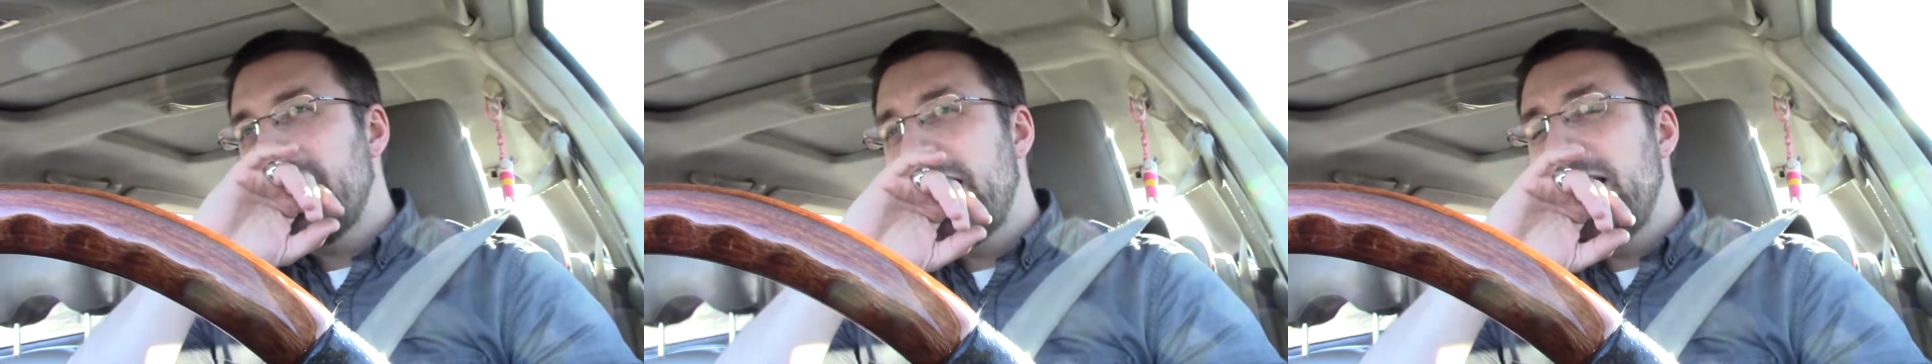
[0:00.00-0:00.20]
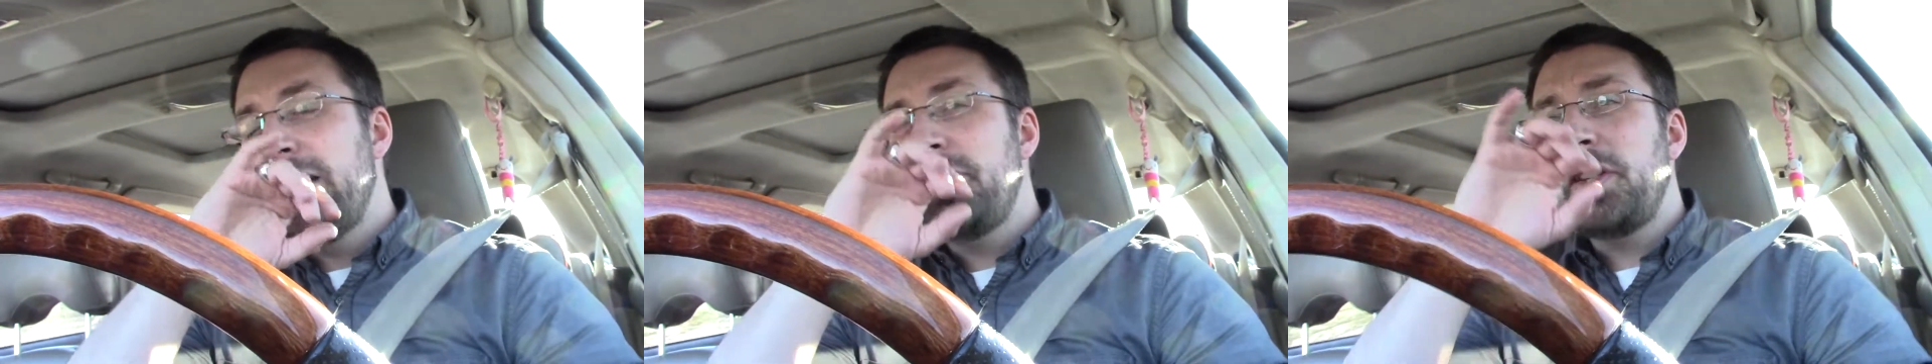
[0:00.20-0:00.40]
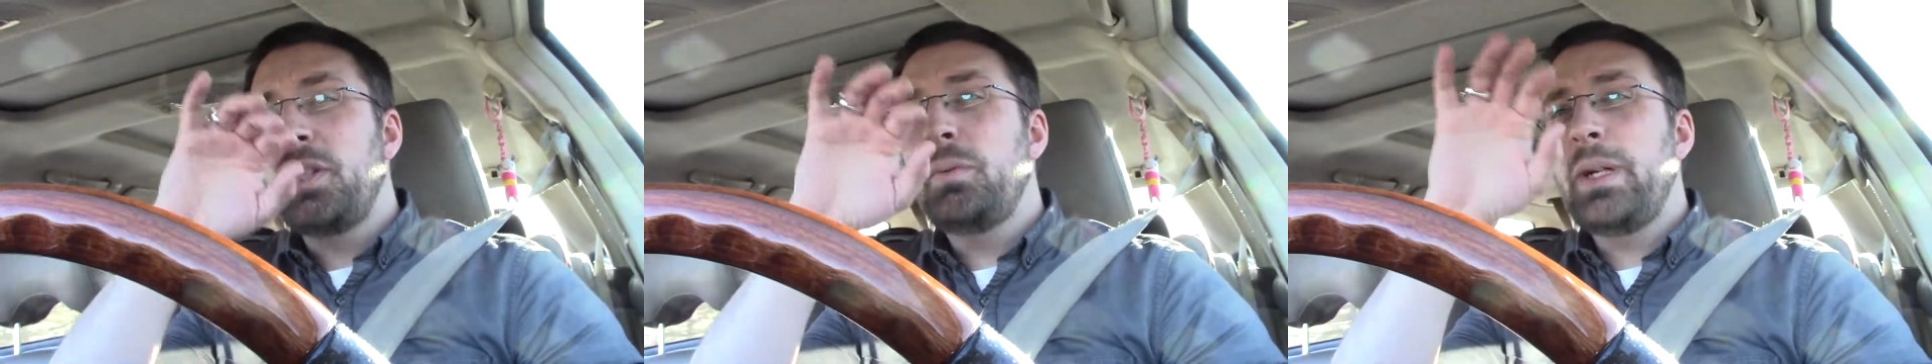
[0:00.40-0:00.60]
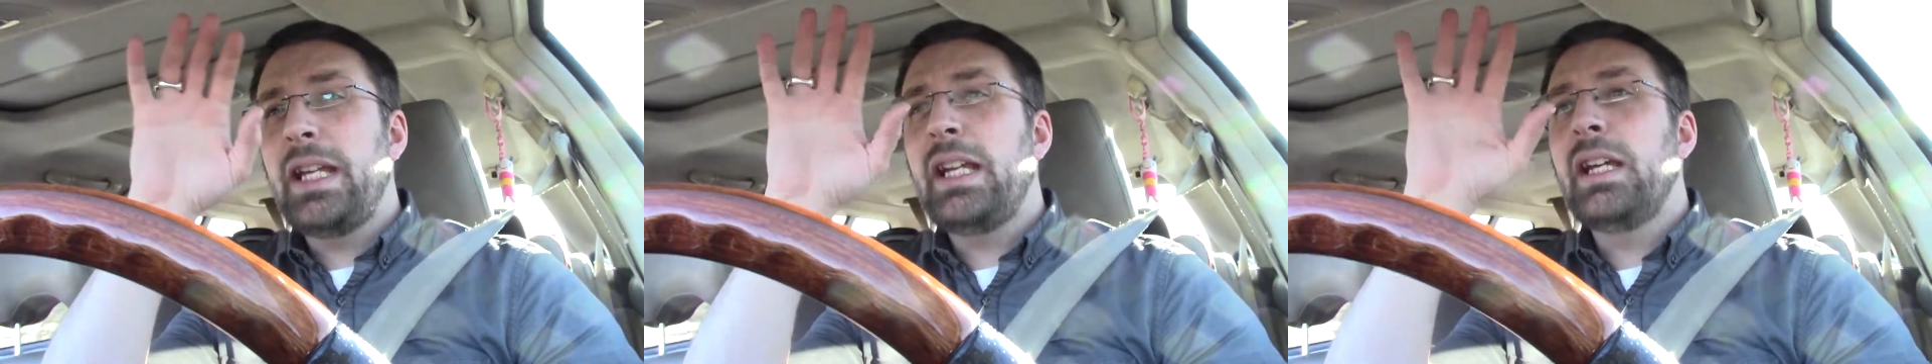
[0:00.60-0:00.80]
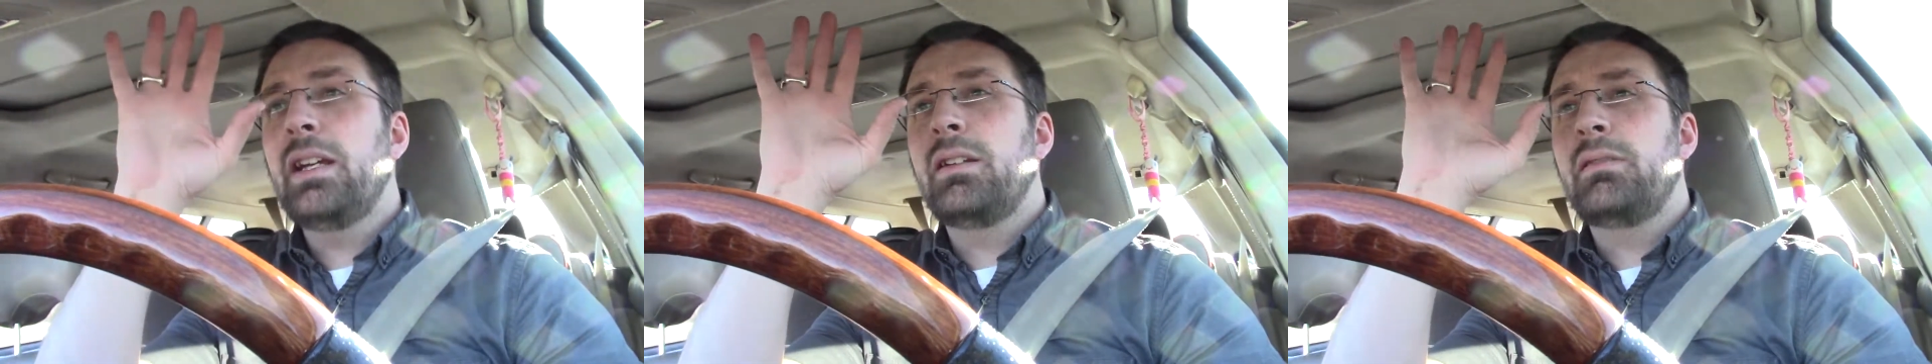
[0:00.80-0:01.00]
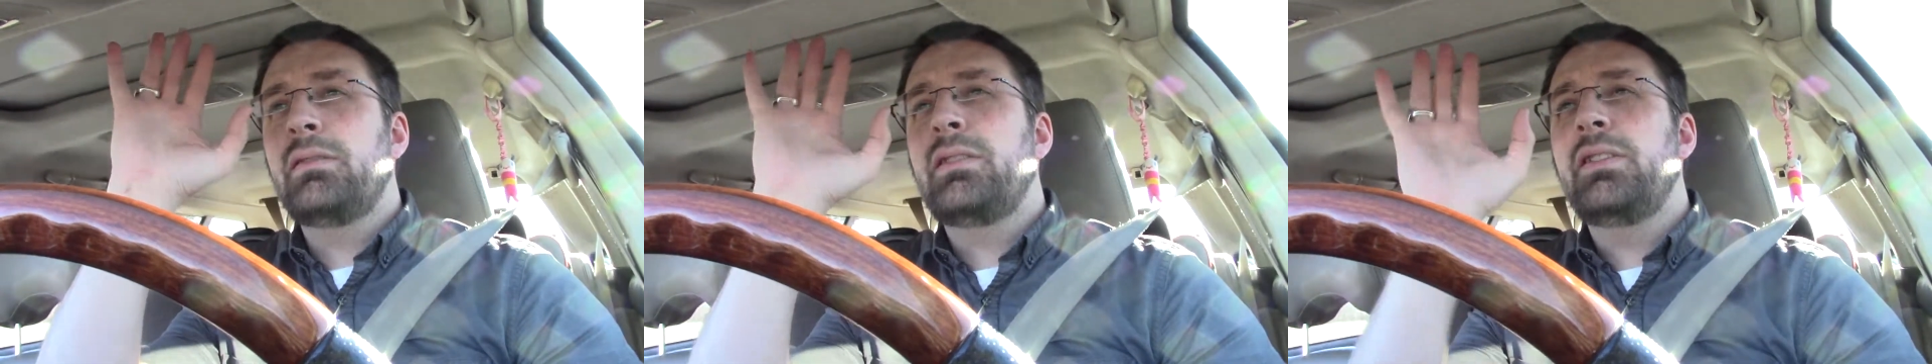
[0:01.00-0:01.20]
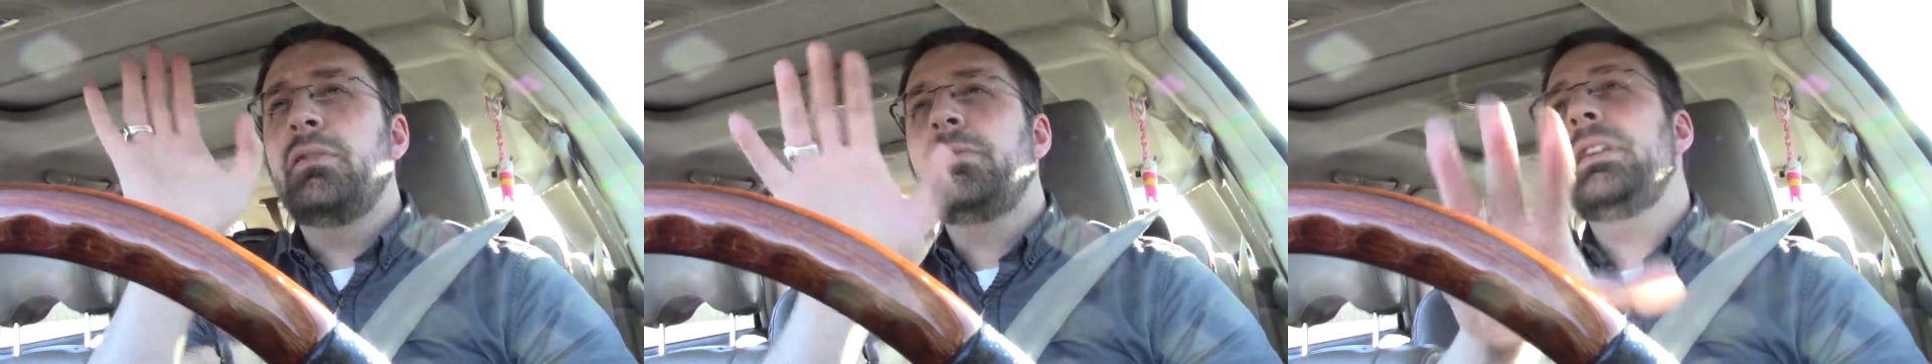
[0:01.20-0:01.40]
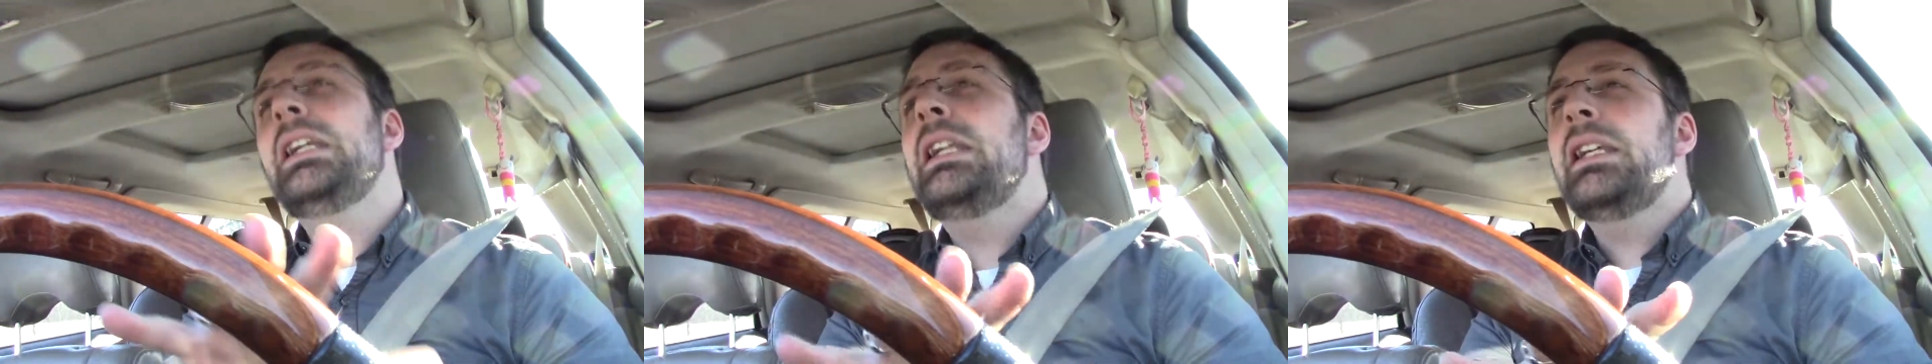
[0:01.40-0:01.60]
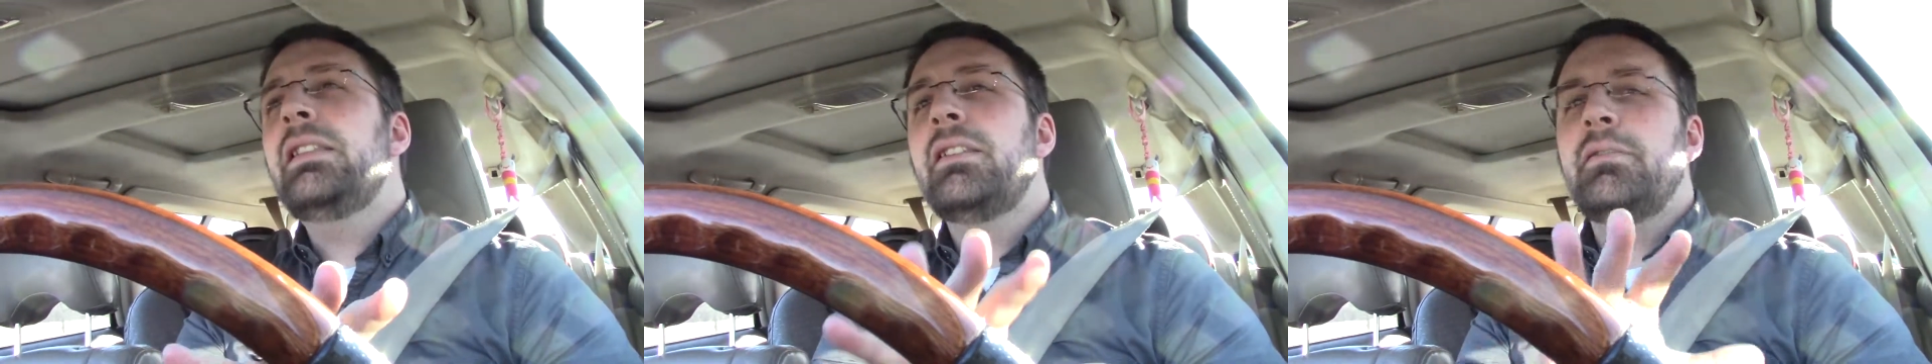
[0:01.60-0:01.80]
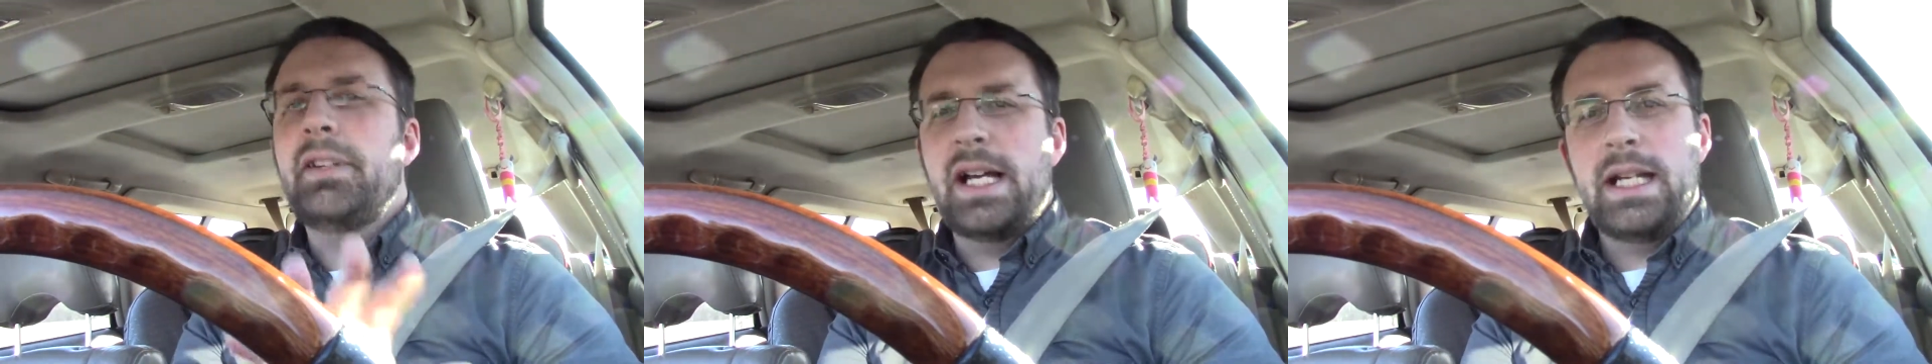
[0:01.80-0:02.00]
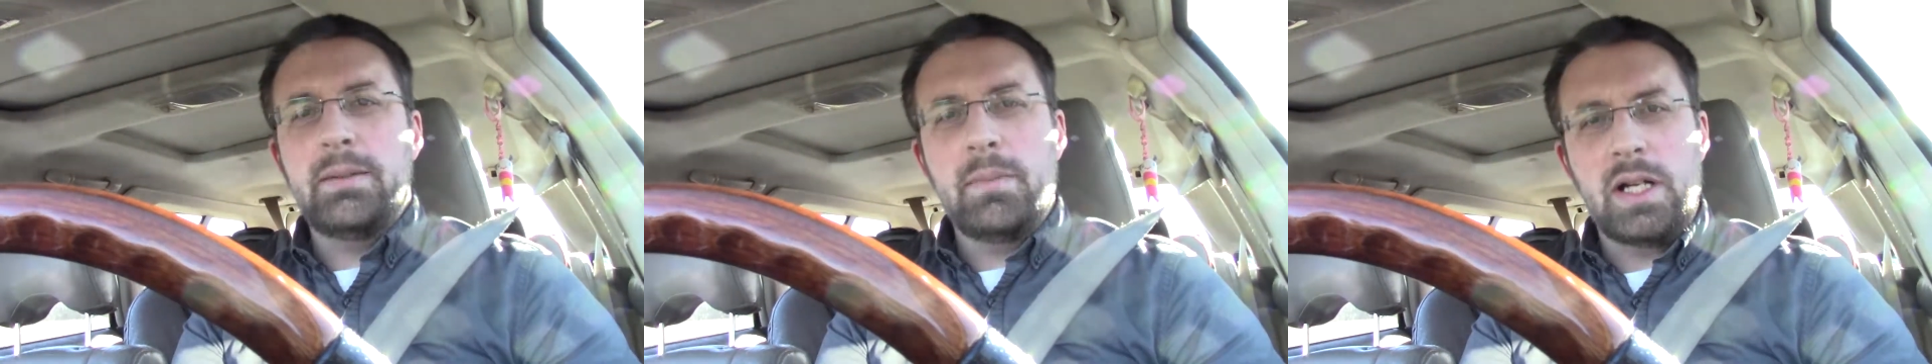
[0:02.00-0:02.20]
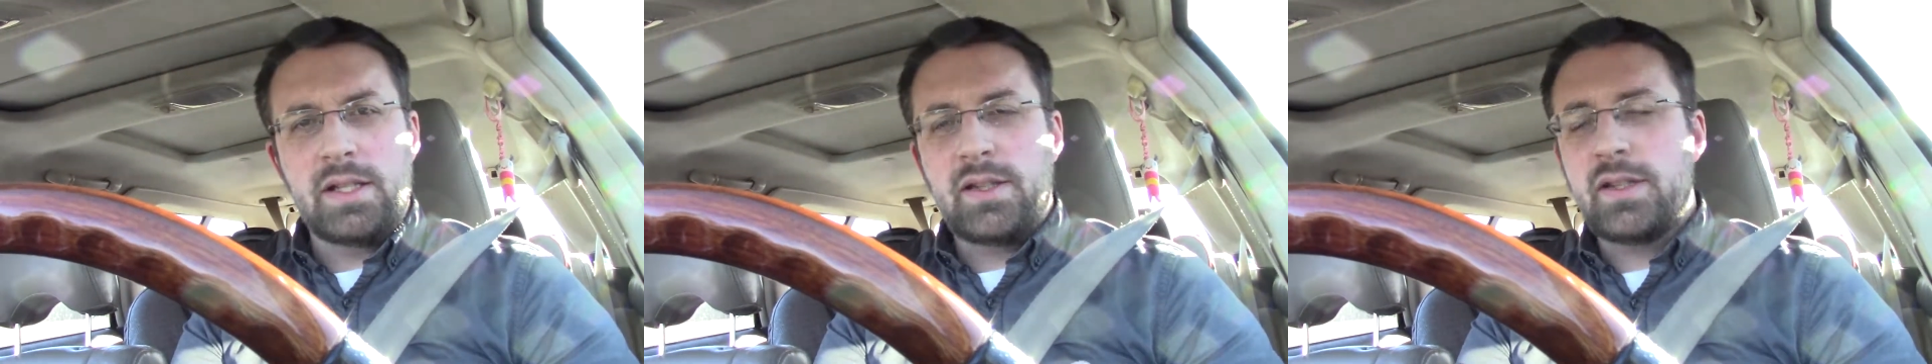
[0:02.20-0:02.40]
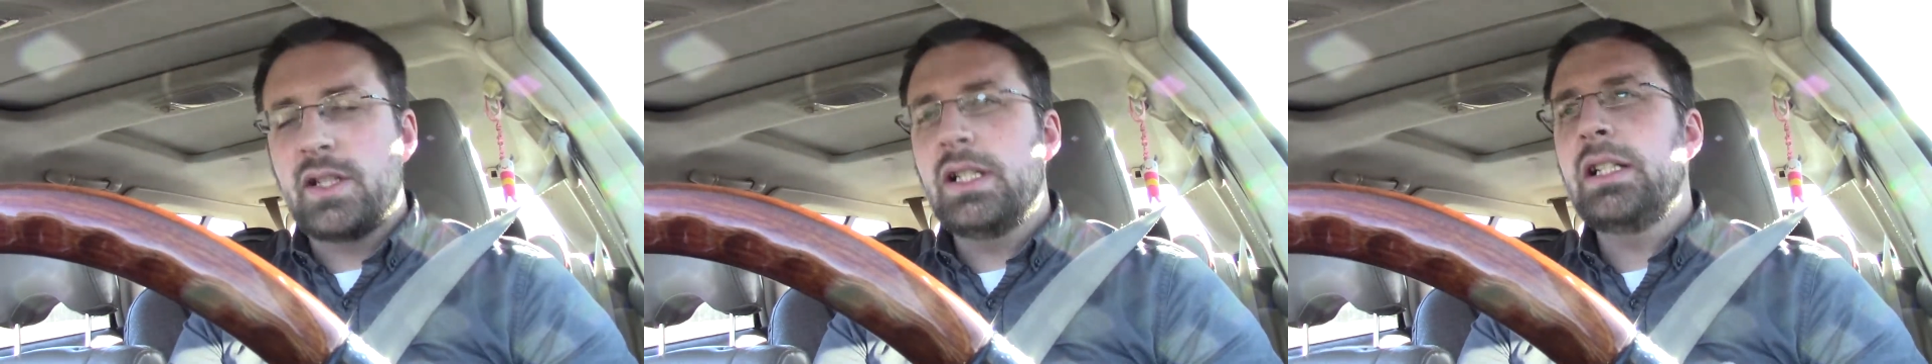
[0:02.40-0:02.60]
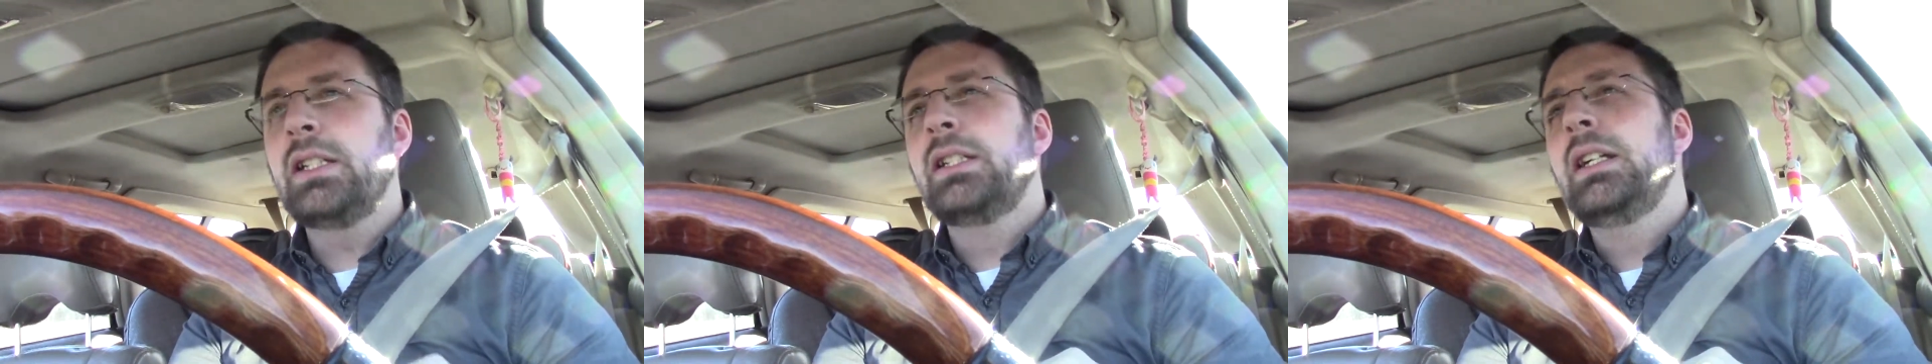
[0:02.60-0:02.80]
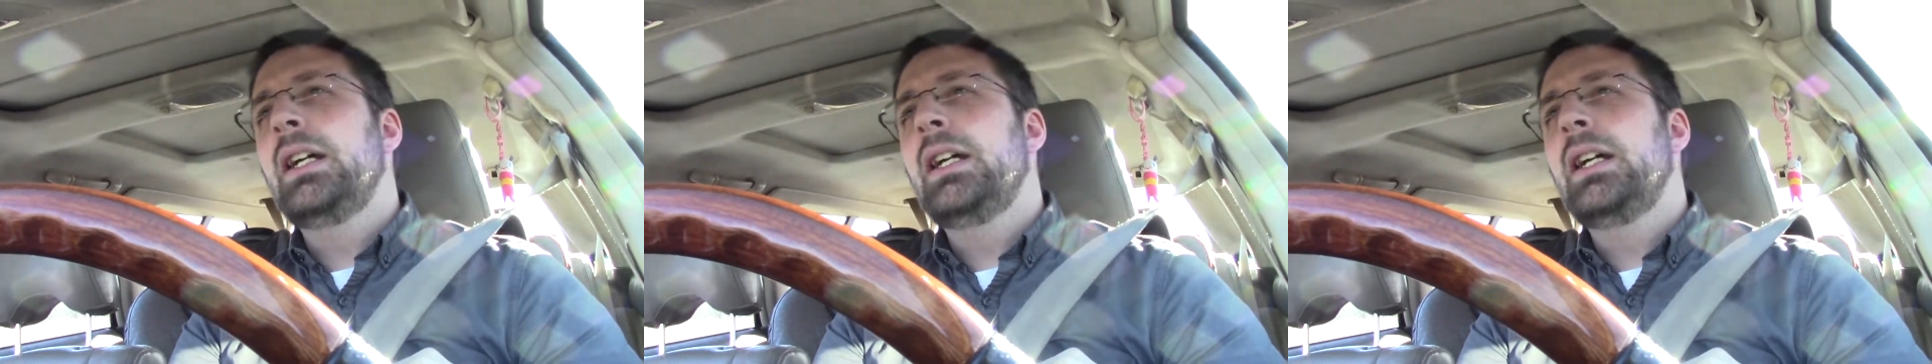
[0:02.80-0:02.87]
And so we defeated the vine monster,